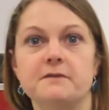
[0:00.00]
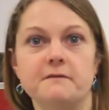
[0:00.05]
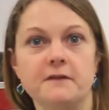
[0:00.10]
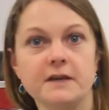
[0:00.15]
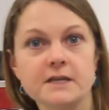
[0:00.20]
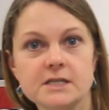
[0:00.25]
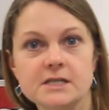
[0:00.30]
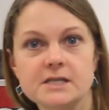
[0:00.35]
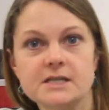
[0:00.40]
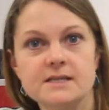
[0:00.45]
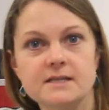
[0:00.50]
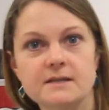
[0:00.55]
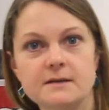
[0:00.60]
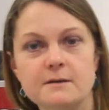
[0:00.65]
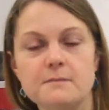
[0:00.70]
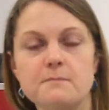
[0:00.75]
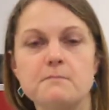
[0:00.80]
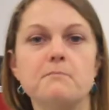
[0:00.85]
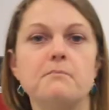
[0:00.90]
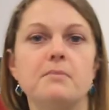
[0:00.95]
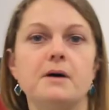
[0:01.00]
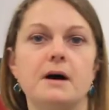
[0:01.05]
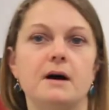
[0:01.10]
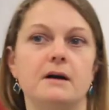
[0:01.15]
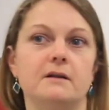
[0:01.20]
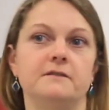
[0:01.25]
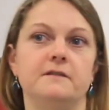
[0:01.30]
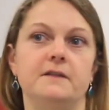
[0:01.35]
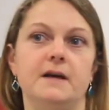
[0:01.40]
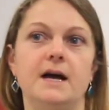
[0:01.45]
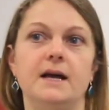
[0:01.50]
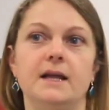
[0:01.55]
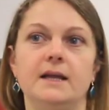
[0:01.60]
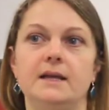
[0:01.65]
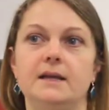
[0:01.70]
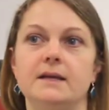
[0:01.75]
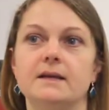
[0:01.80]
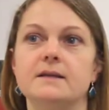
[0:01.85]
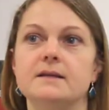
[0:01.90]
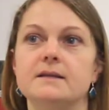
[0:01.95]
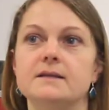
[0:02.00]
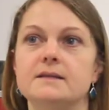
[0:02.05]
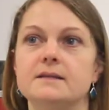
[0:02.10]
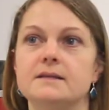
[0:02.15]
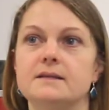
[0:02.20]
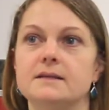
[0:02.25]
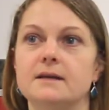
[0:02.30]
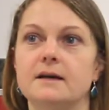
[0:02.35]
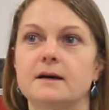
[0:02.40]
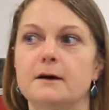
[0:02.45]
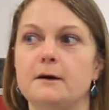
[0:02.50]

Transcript: perfectionism, part of that is